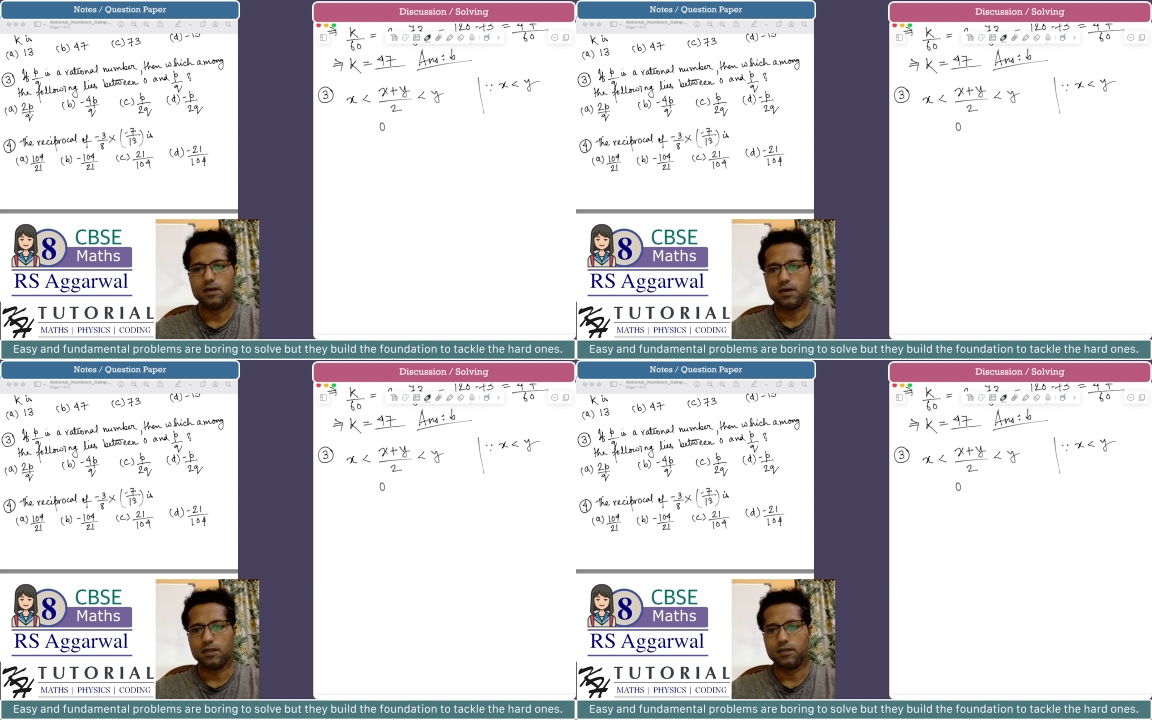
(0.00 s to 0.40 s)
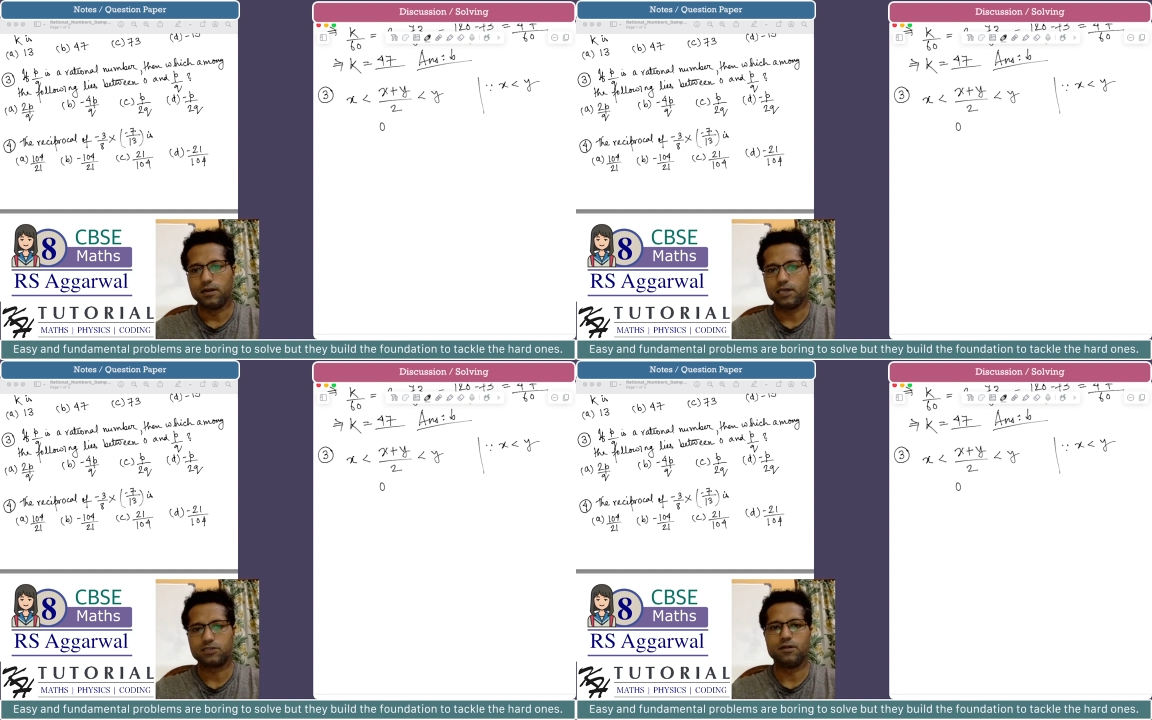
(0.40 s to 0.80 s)
the
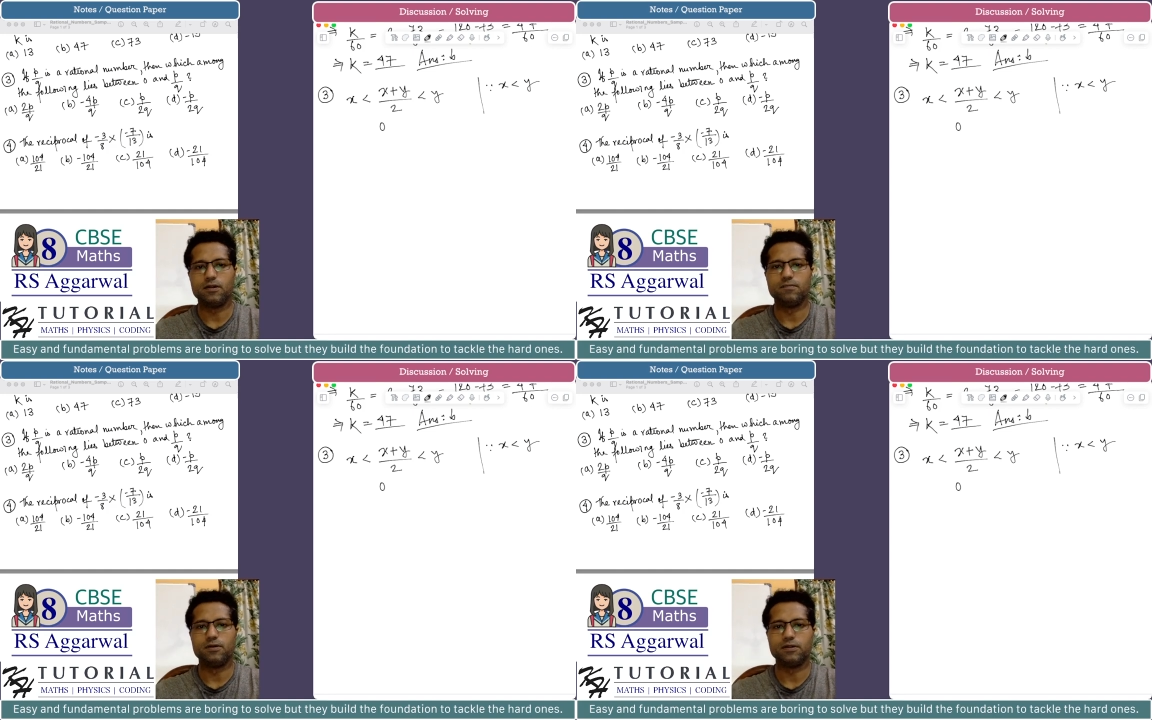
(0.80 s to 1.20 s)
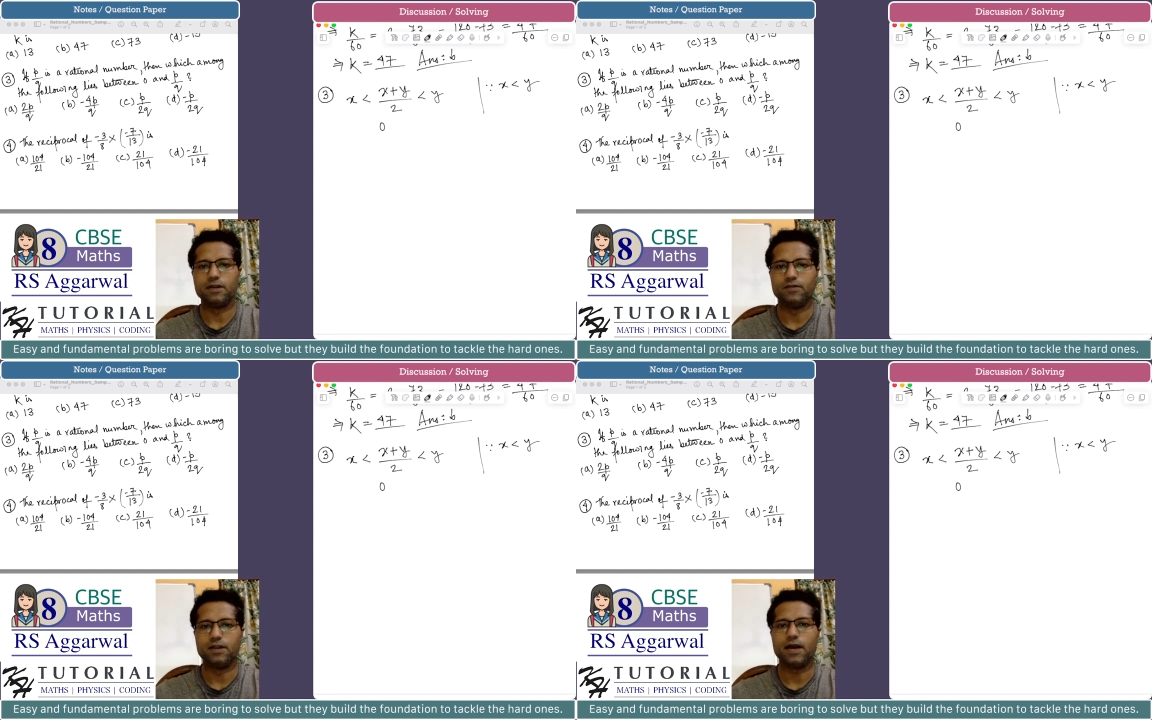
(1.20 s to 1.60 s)
rational number
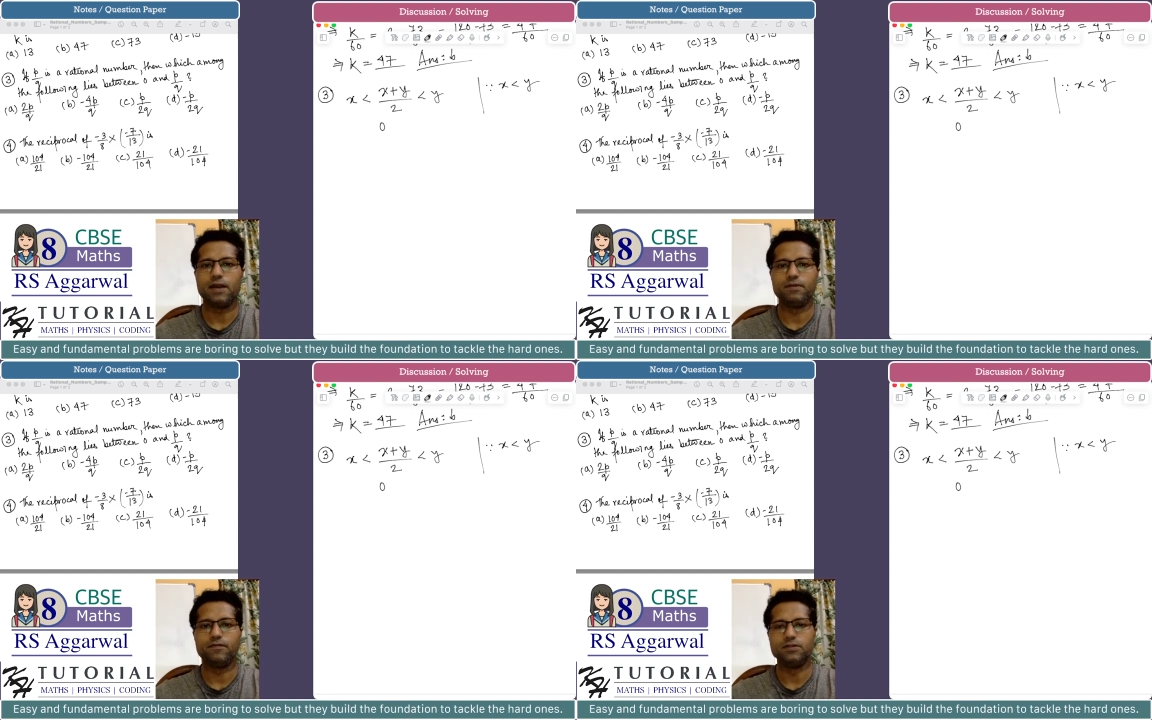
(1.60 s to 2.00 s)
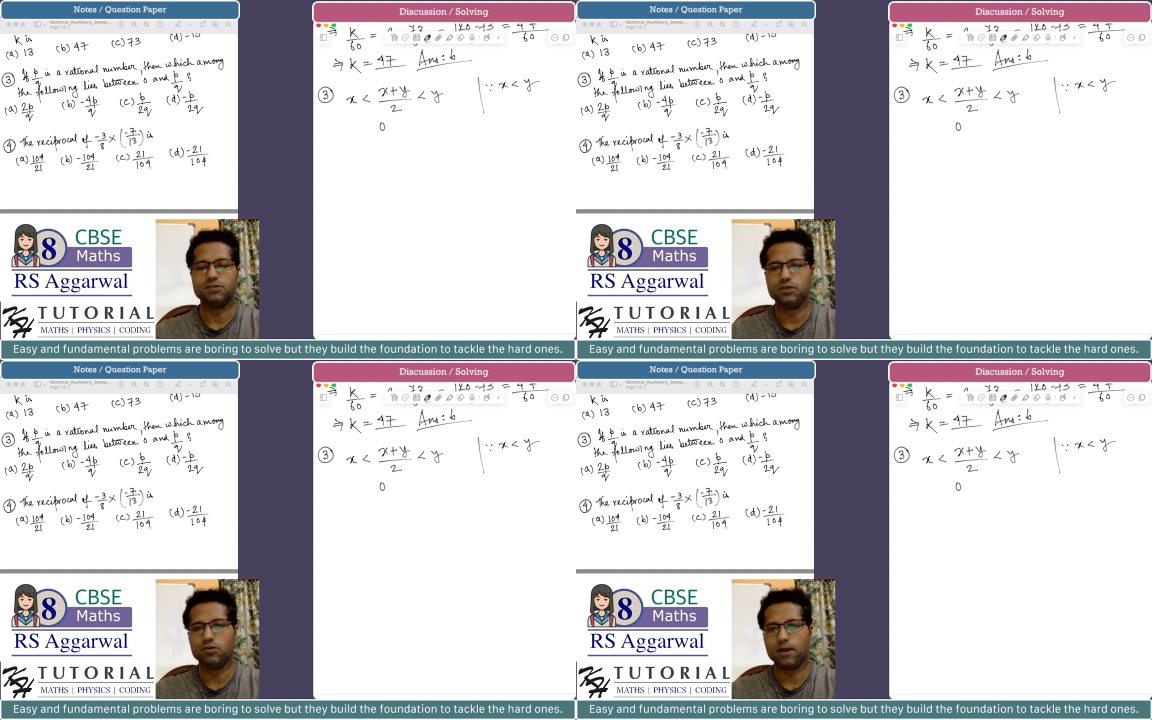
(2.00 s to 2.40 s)
that will lie between
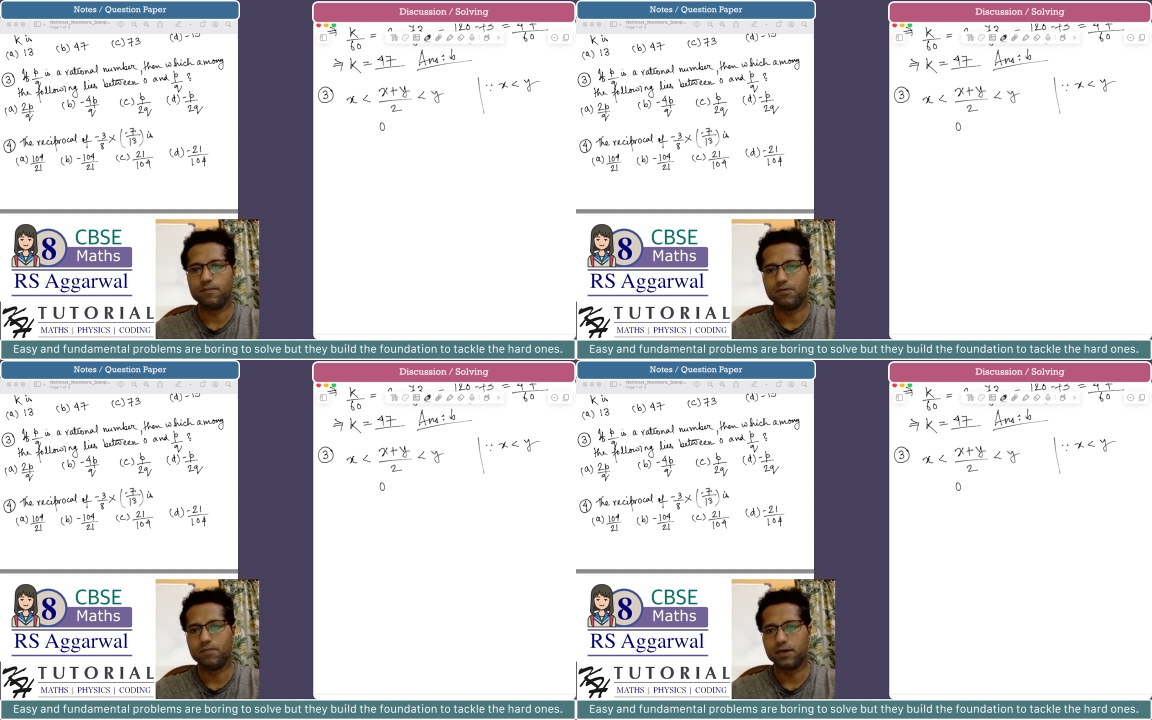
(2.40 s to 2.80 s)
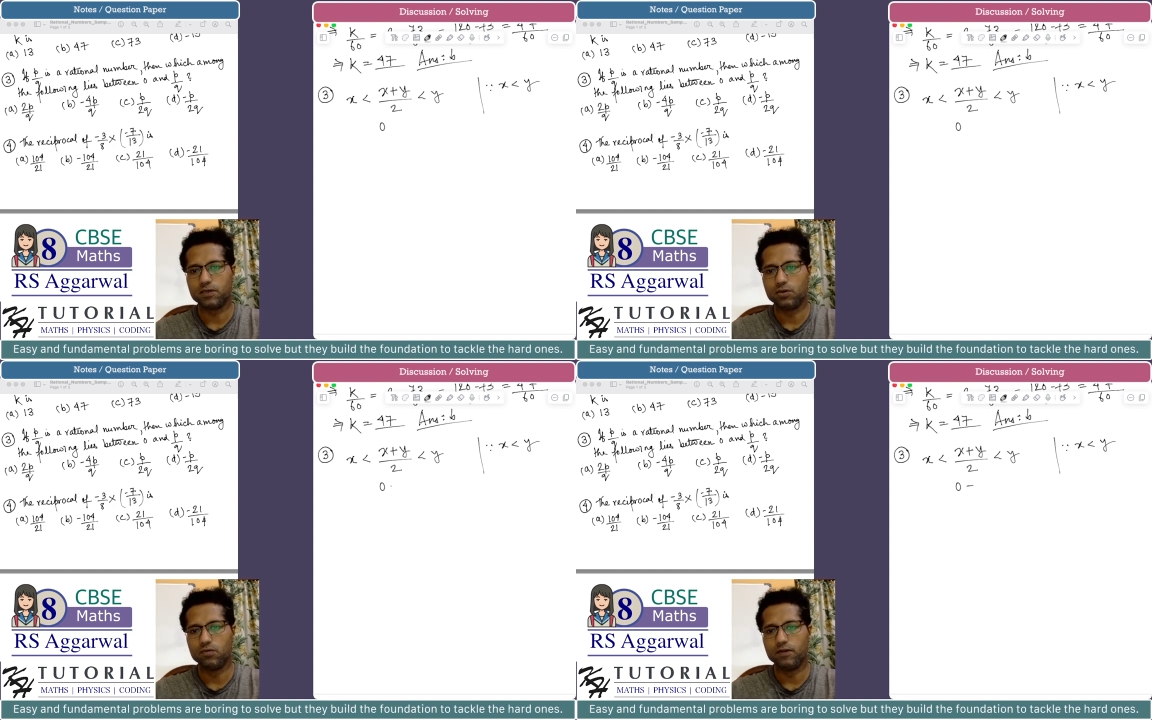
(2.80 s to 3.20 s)
0 and P by
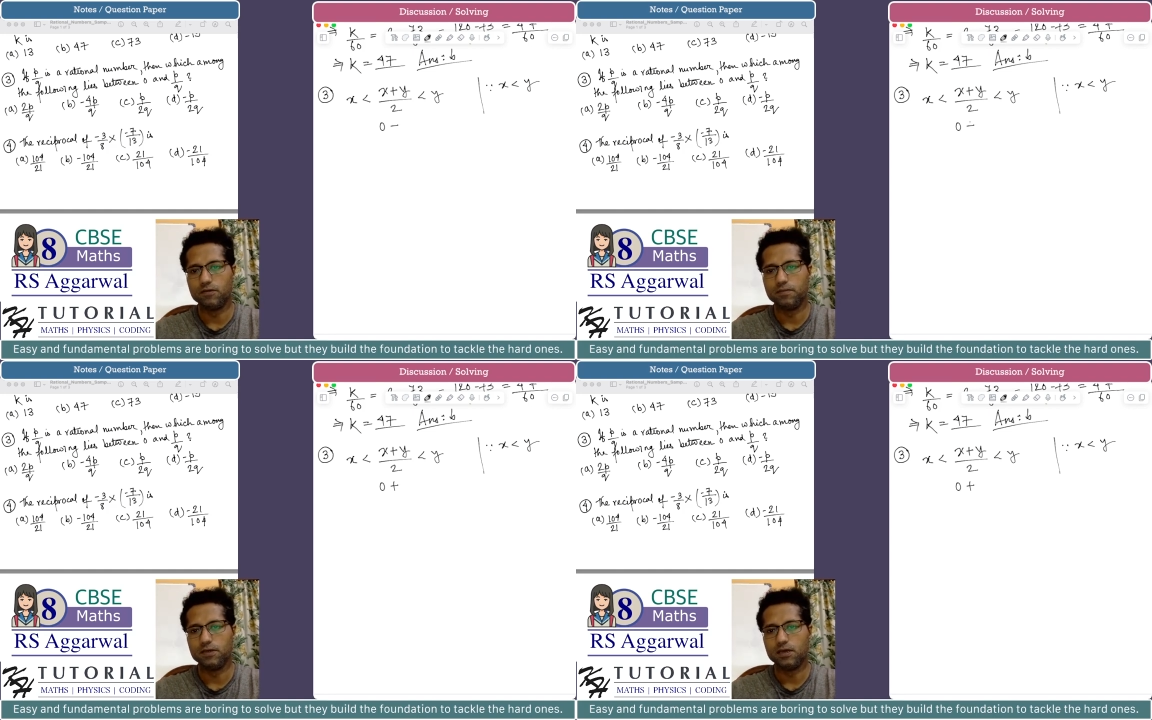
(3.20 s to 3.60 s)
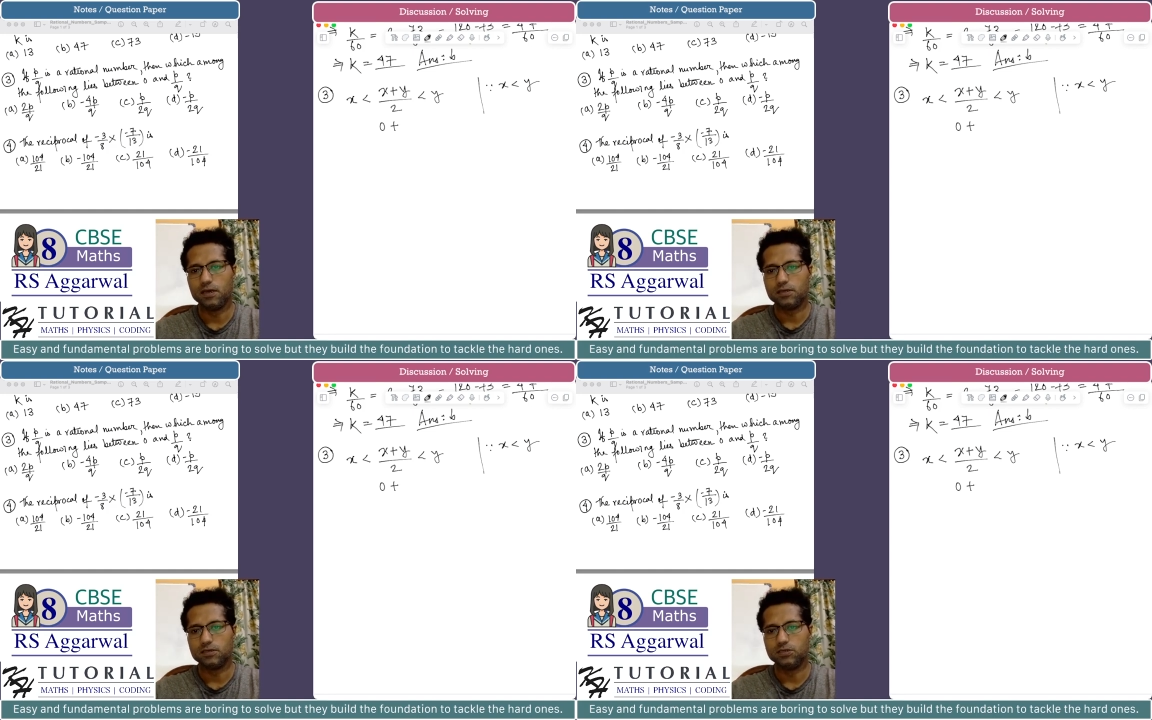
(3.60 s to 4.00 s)
Q will be
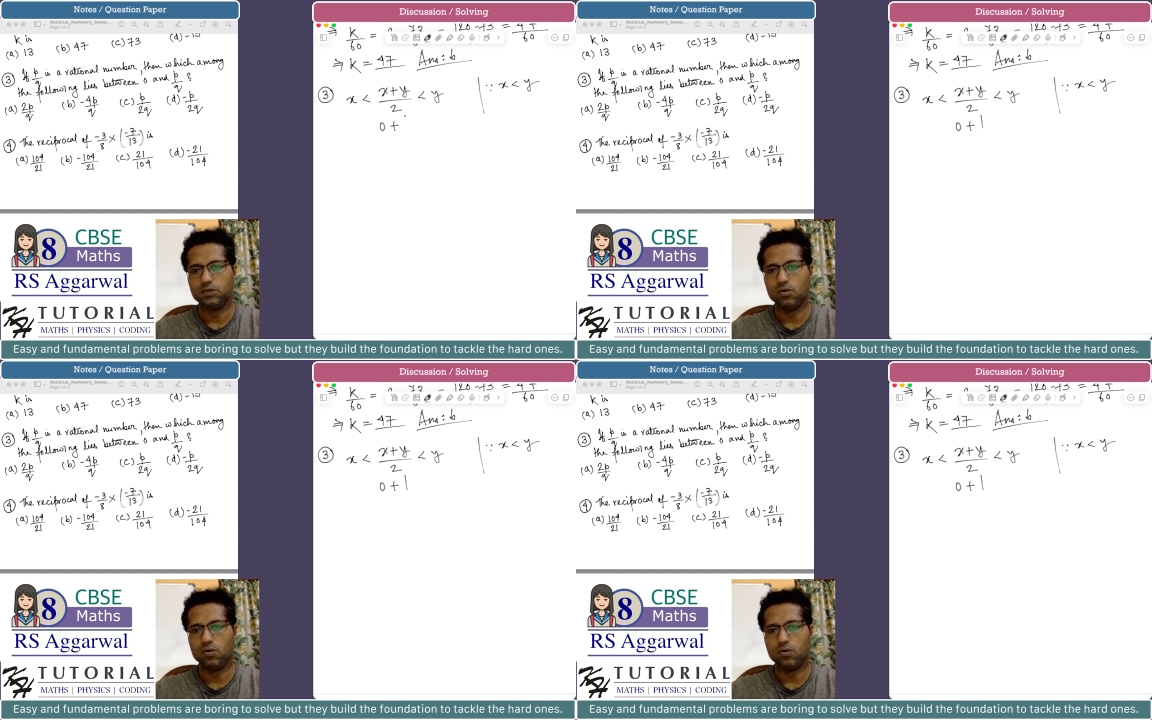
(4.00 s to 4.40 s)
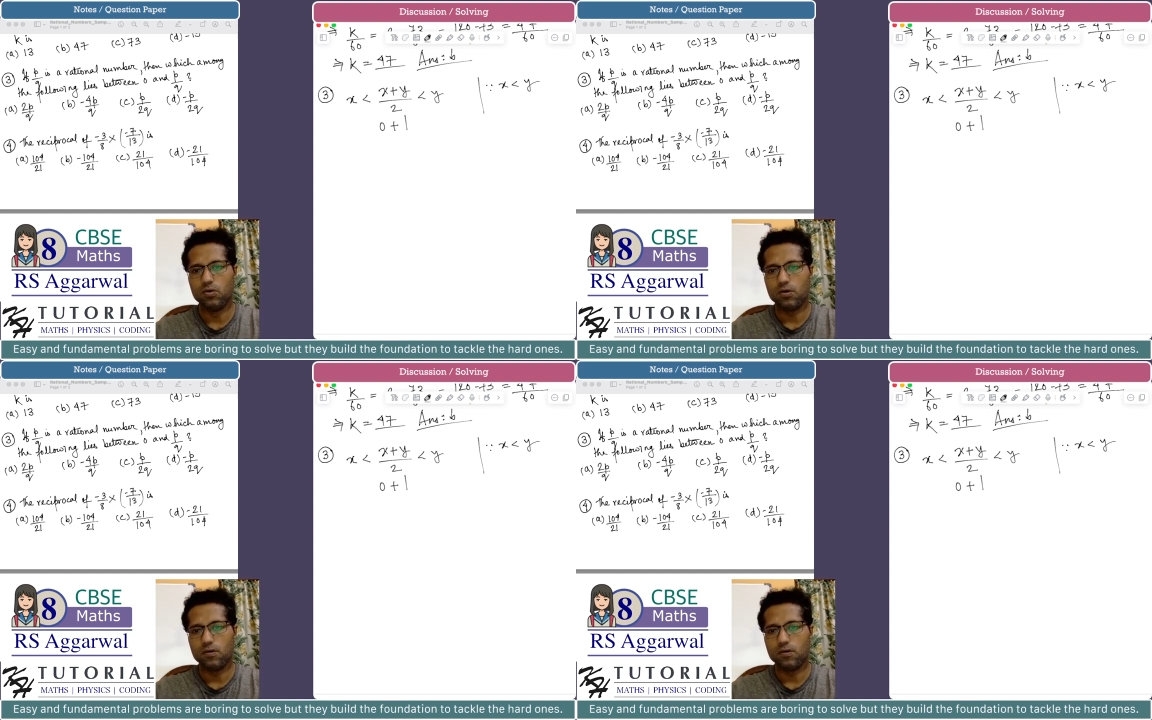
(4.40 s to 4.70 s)
0